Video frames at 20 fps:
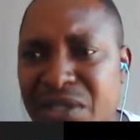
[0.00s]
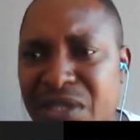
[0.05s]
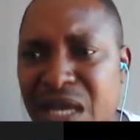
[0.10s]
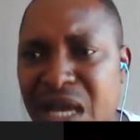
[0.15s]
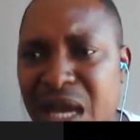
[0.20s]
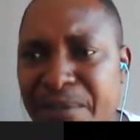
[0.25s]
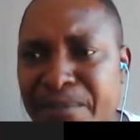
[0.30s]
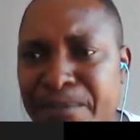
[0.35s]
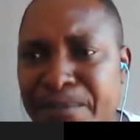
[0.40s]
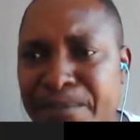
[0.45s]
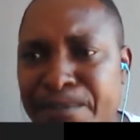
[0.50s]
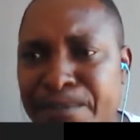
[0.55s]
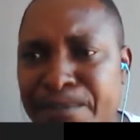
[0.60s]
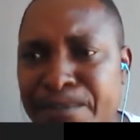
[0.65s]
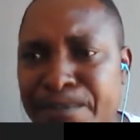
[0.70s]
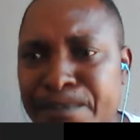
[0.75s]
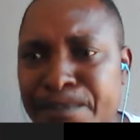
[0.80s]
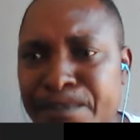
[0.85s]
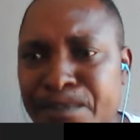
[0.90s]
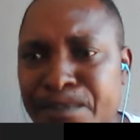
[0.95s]

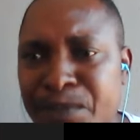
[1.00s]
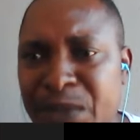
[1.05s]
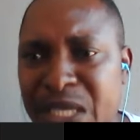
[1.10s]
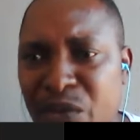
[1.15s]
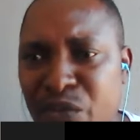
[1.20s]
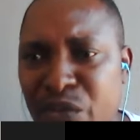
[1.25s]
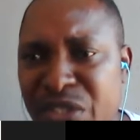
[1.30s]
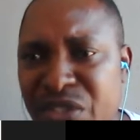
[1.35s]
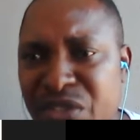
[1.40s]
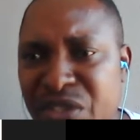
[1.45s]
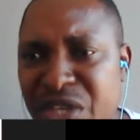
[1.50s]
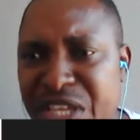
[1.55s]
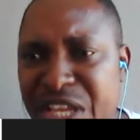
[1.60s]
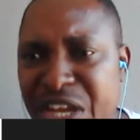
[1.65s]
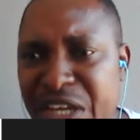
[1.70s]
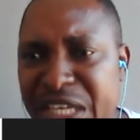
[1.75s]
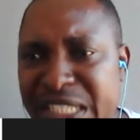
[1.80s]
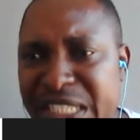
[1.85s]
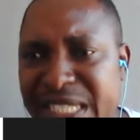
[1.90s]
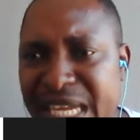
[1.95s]
a question here
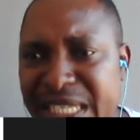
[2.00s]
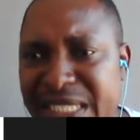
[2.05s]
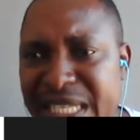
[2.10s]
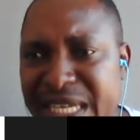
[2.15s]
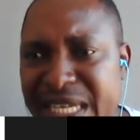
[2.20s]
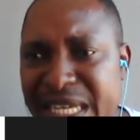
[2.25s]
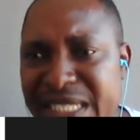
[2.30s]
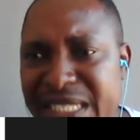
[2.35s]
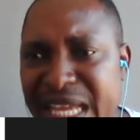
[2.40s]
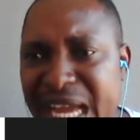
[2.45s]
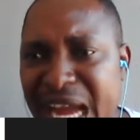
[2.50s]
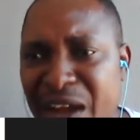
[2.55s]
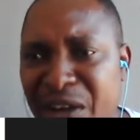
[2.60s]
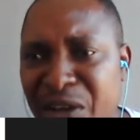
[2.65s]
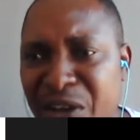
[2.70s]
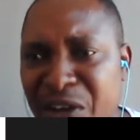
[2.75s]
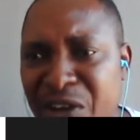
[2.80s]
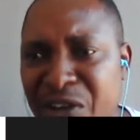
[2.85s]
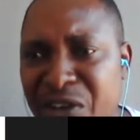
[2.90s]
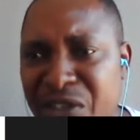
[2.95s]
on the chat area. Say, how
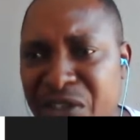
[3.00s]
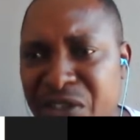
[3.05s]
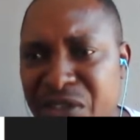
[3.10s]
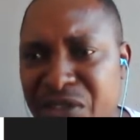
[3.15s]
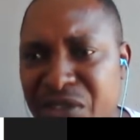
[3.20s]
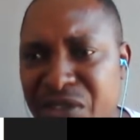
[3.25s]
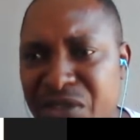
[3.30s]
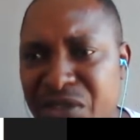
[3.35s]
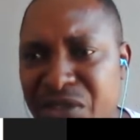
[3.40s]
long,